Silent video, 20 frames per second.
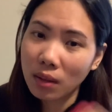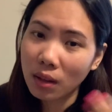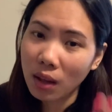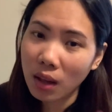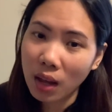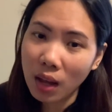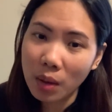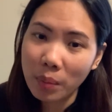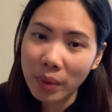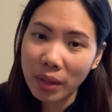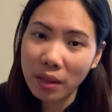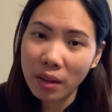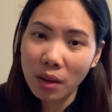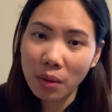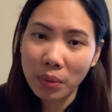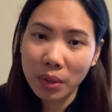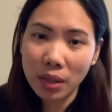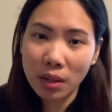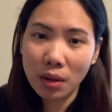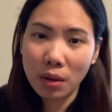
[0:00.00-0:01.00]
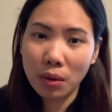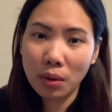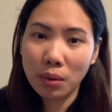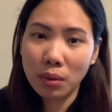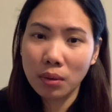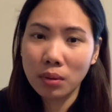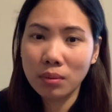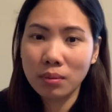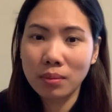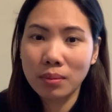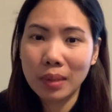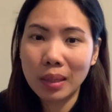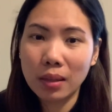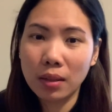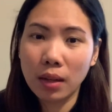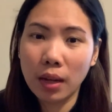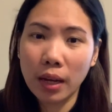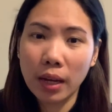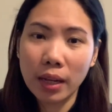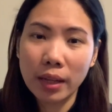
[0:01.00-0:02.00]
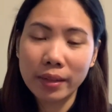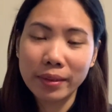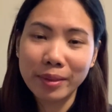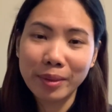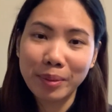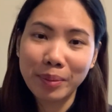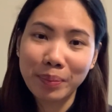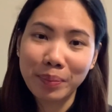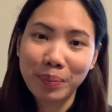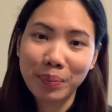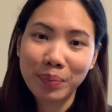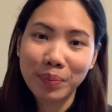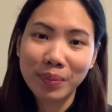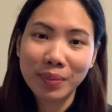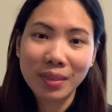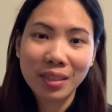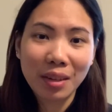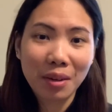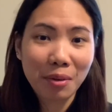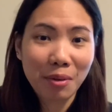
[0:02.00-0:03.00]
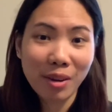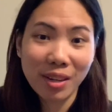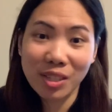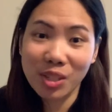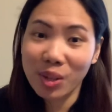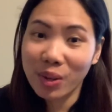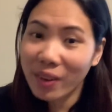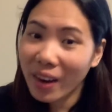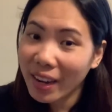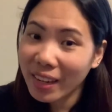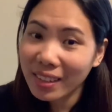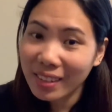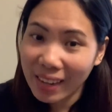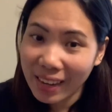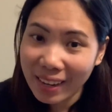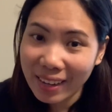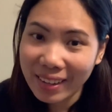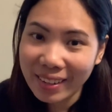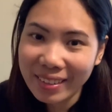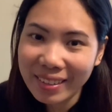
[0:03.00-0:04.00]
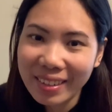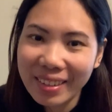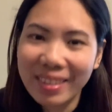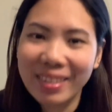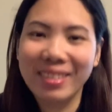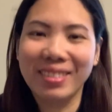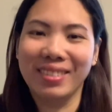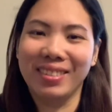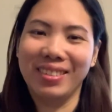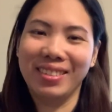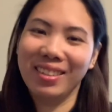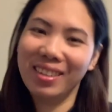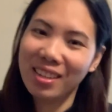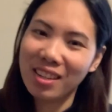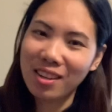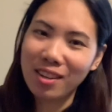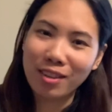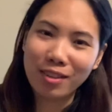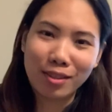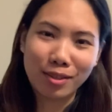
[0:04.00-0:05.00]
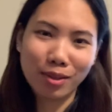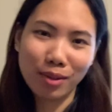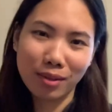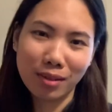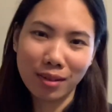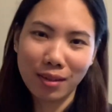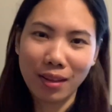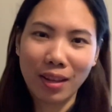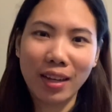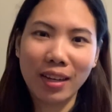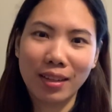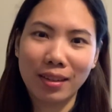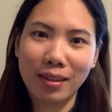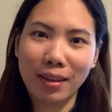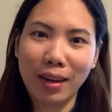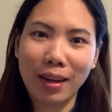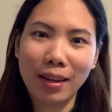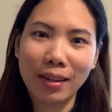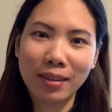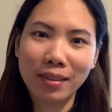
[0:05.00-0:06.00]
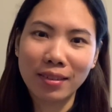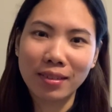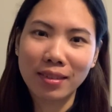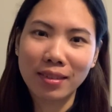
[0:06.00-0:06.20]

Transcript: I'm at the window, and then raise your right hand. So it's like that.